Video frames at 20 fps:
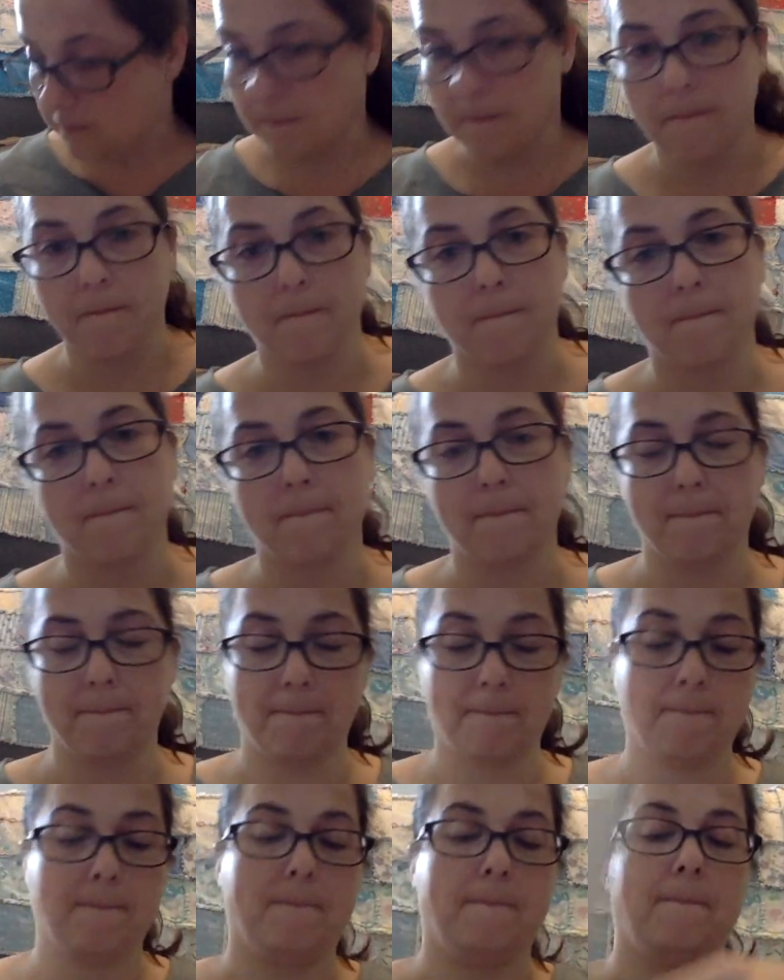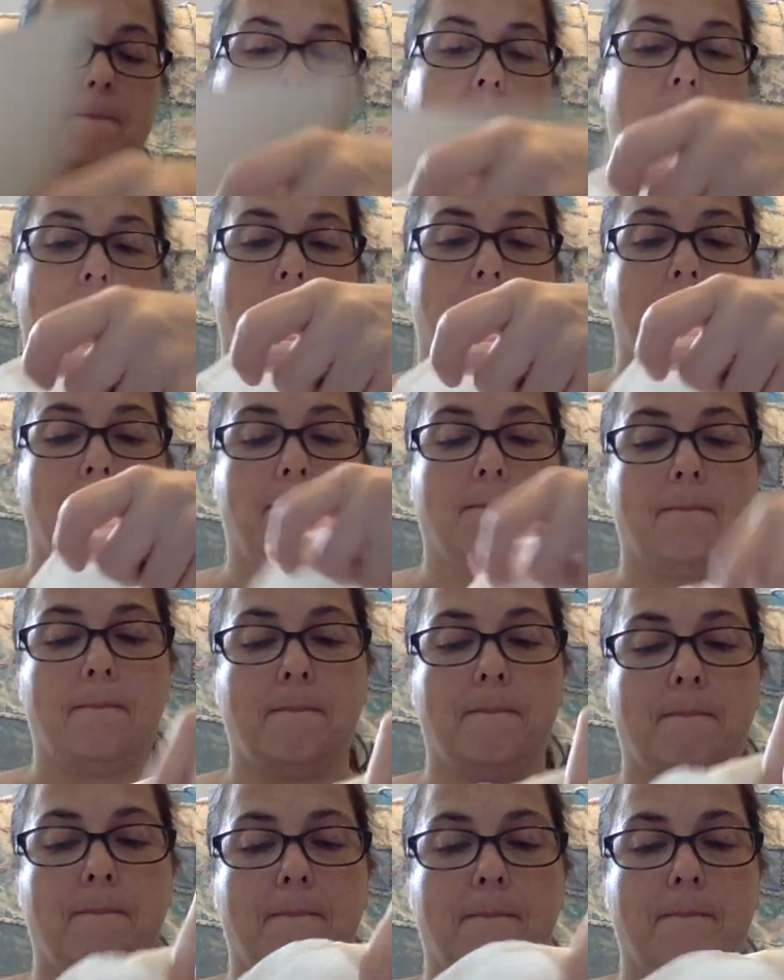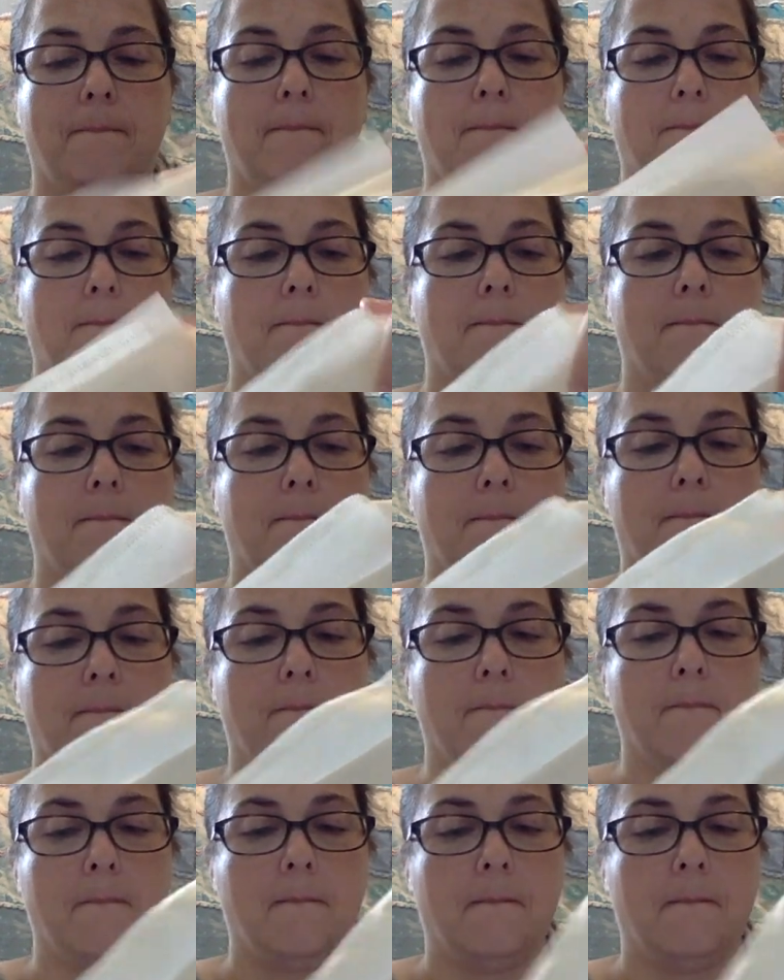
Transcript: (no one is talking)